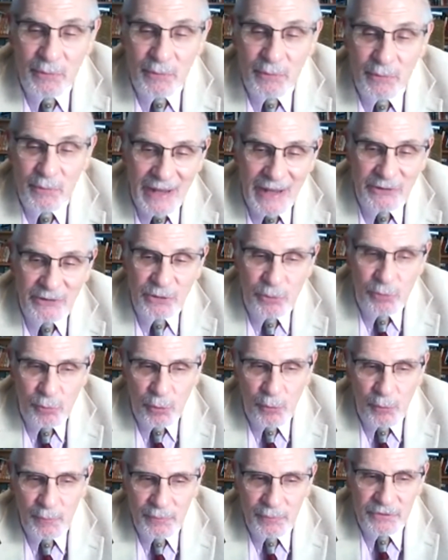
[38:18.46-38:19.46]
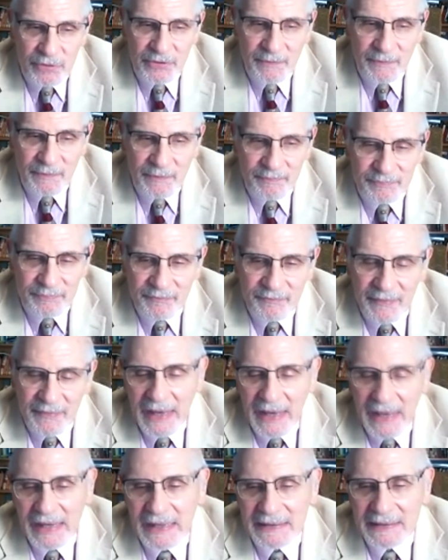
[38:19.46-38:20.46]
human rights groups
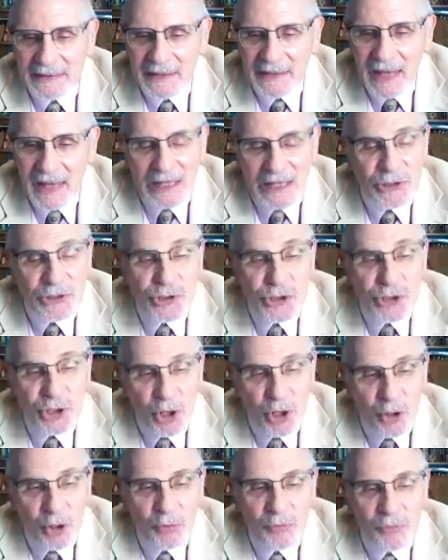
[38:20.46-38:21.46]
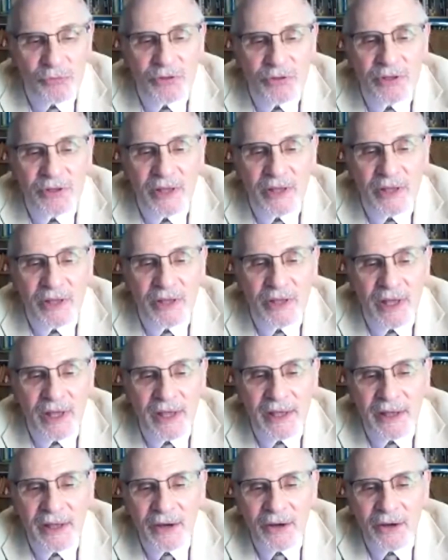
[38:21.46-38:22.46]
and NGOs
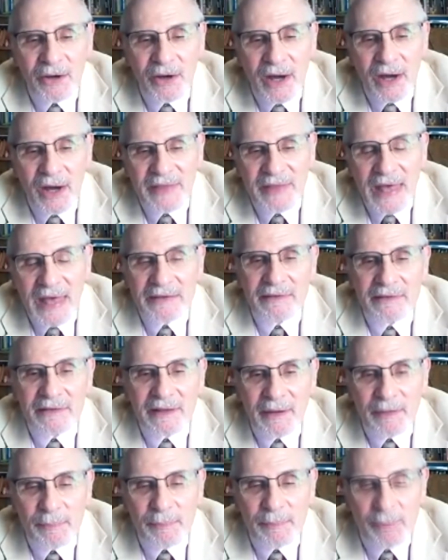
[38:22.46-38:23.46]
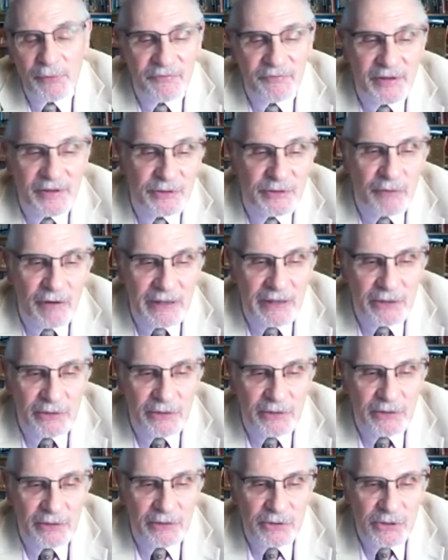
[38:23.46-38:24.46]
that profess
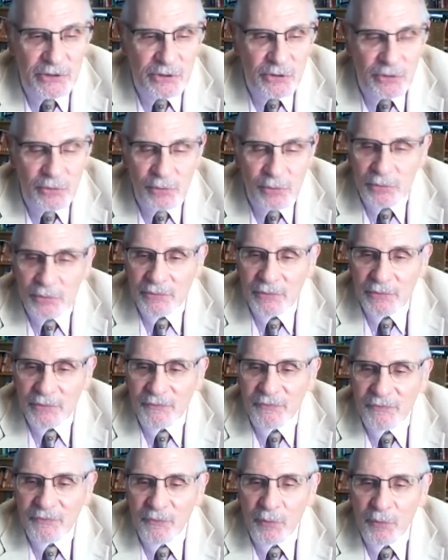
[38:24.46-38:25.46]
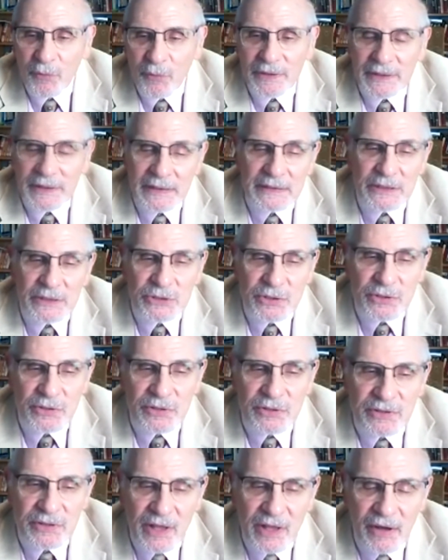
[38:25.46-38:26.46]
great concern for the
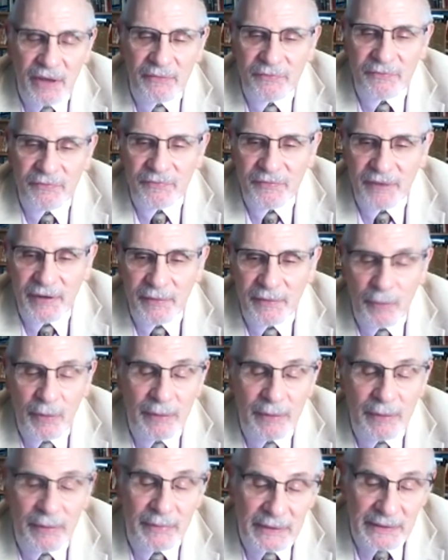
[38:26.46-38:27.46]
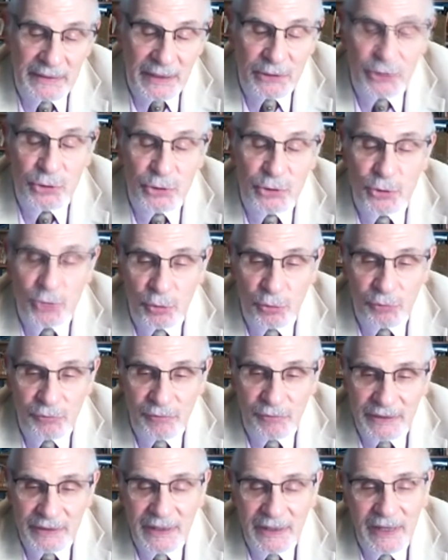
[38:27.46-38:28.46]
conditions of women and
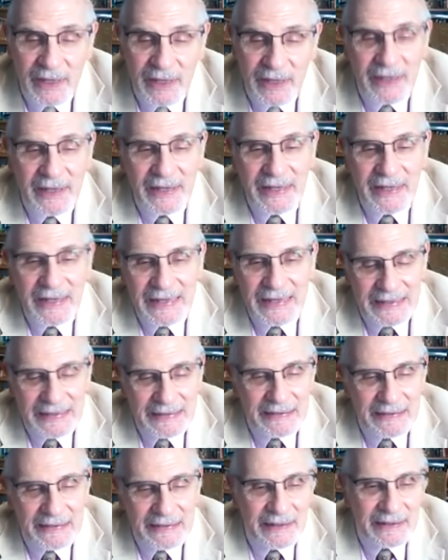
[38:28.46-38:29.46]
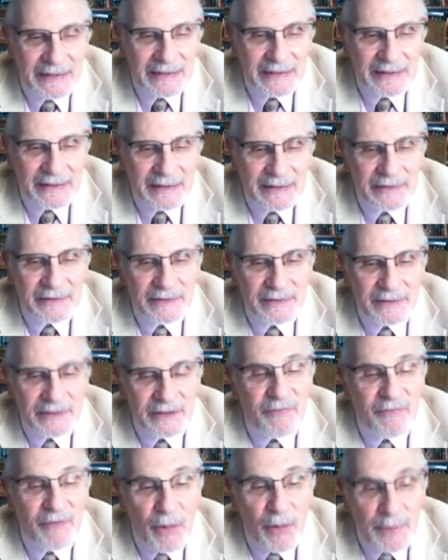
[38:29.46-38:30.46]
children in
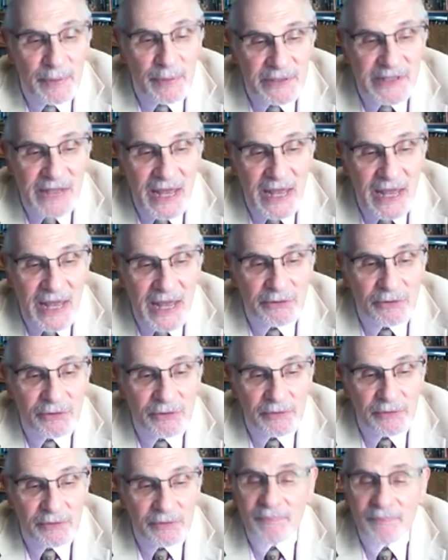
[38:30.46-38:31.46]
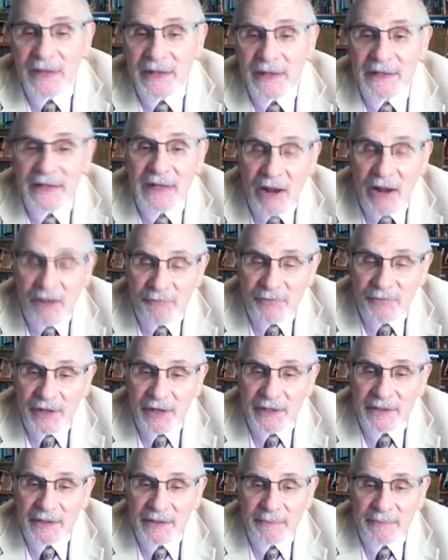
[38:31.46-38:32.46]
the developing sector and in
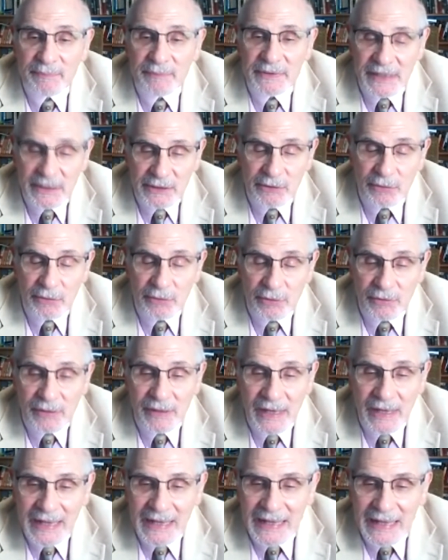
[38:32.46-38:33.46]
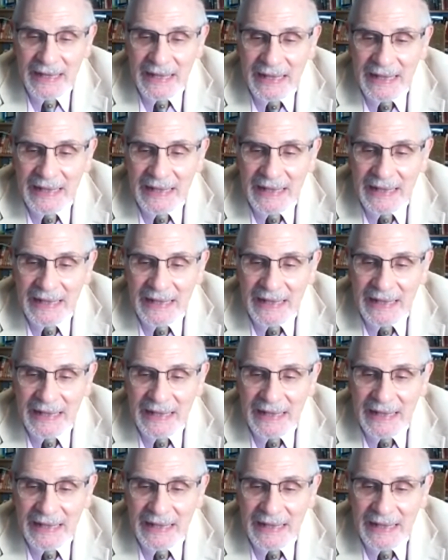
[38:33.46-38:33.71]
Africa in particular,